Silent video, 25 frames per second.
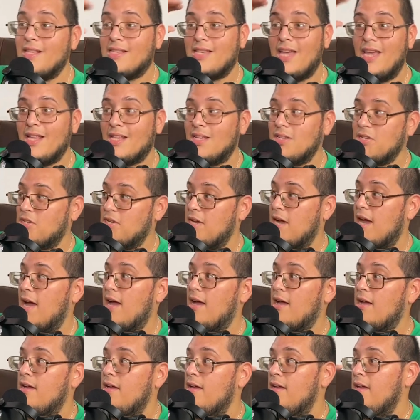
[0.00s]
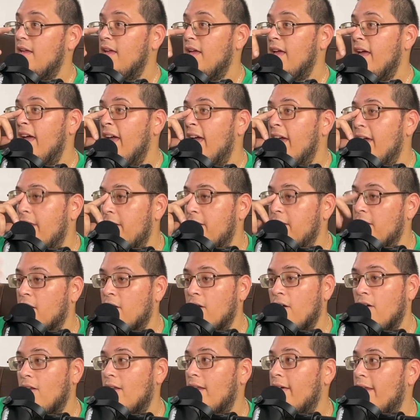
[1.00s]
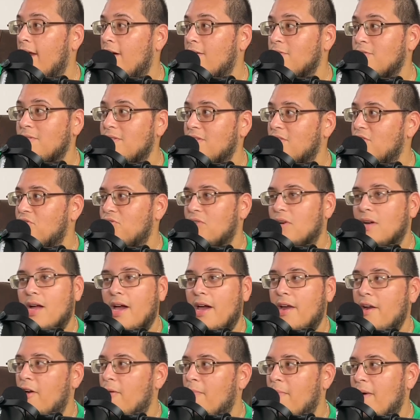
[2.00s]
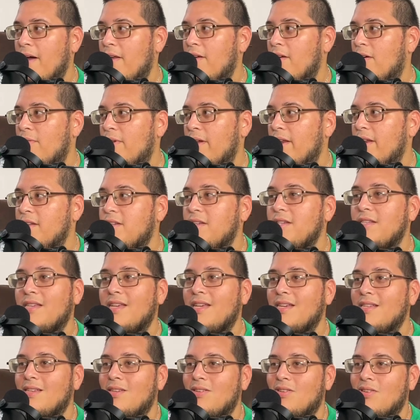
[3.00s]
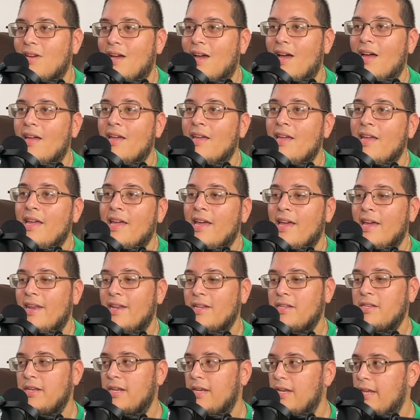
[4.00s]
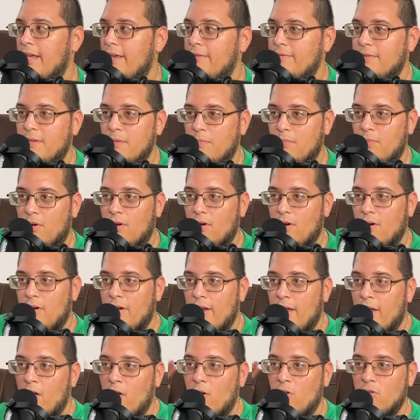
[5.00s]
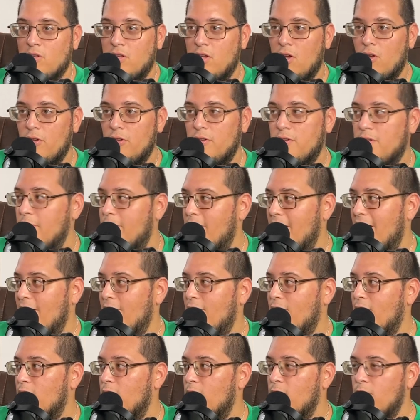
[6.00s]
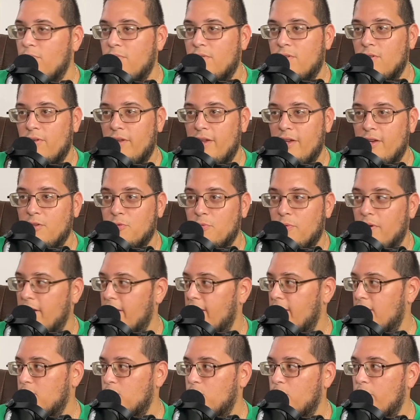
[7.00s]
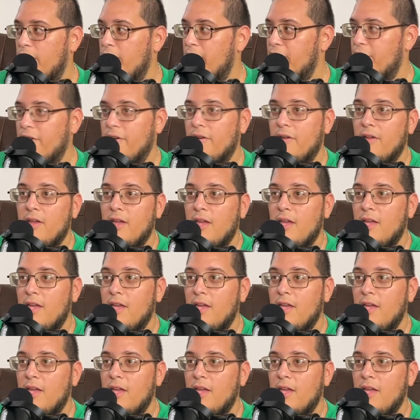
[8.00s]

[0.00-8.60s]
take the shot, and the girl that I was with is drunk out of her mind already. She takes the shot, and then she leaves the bar and goes to go use the bathroom. So here's where it gets weirder.